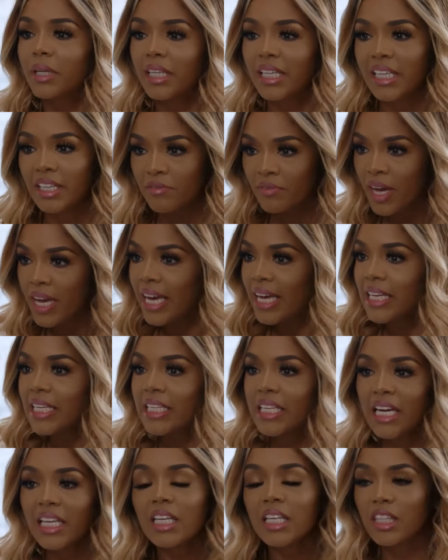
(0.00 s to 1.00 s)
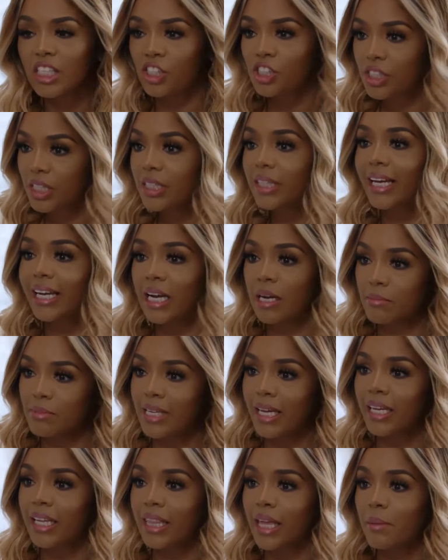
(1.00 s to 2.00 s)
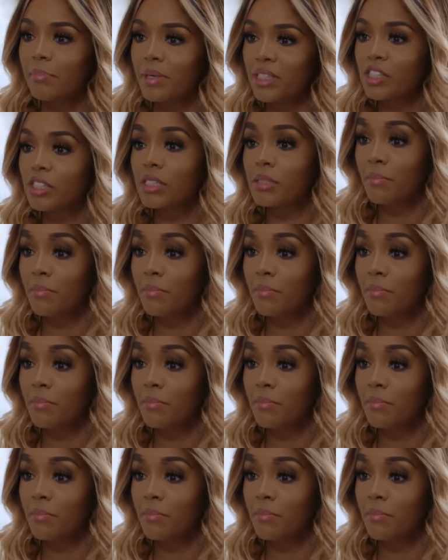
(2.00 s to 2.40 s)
But hey, you lose them the way you gain them.